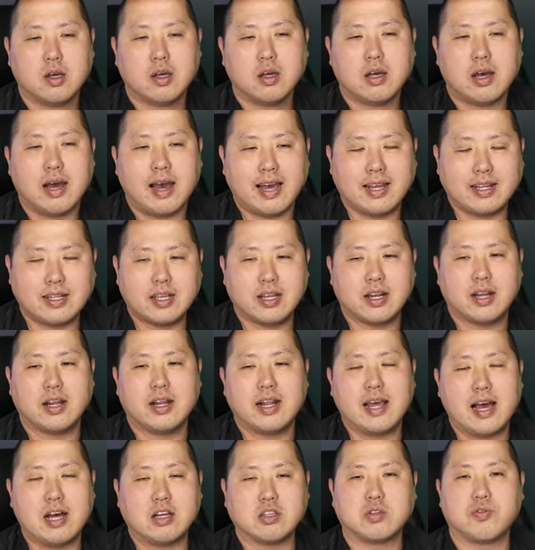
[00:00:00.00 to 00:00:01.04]
I did
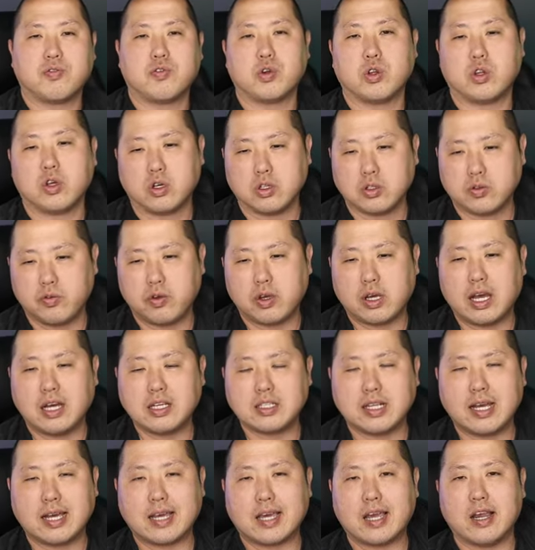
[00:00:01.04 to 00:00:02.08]
announce, for those of you guys
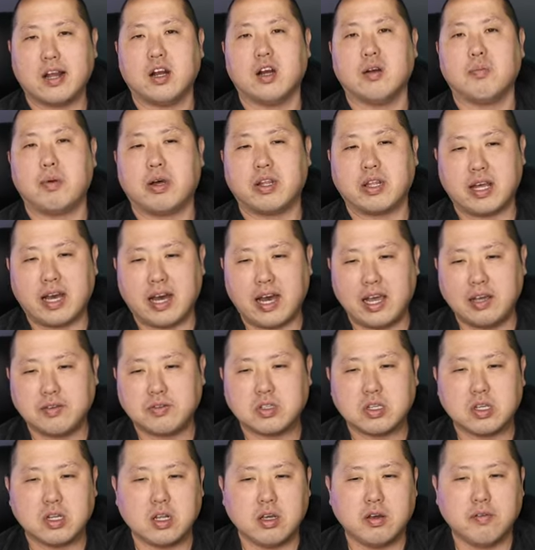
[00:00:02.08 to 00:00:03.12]
that care about the
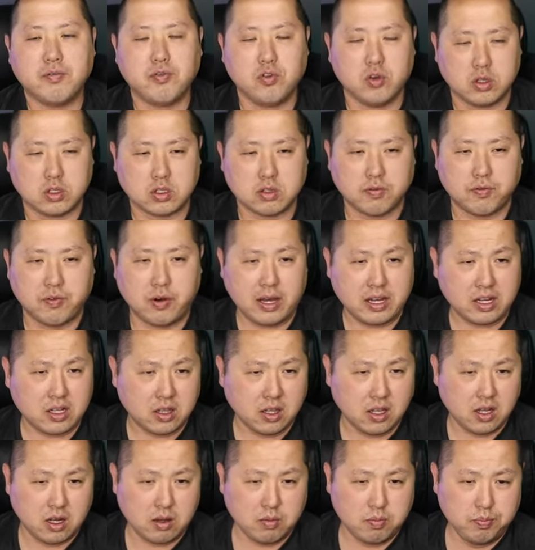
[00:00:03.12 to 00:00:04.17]
IFC, the Influencer Fight
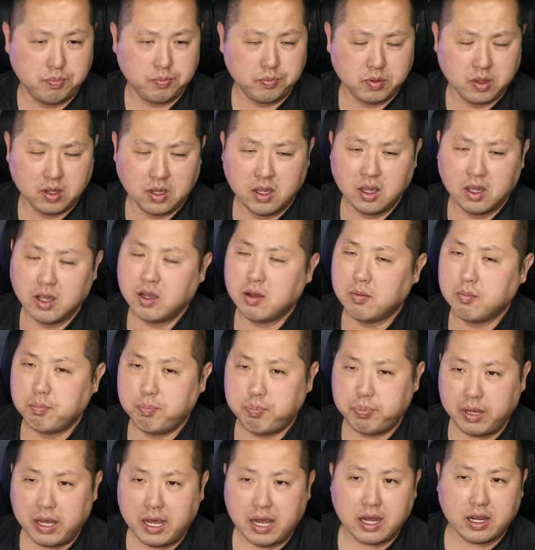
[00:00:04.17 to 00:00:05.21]
Club,
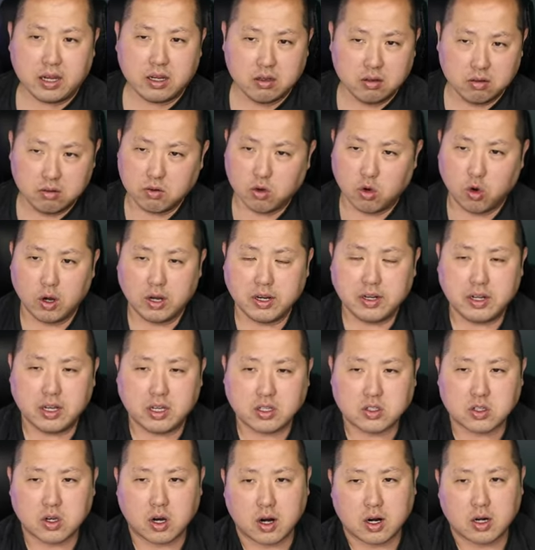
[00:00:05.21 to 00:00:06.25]
big
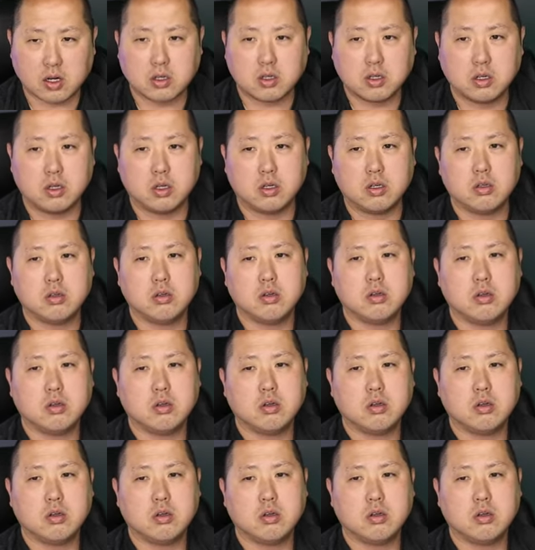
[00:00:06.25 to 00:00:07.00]
CoinDesk article,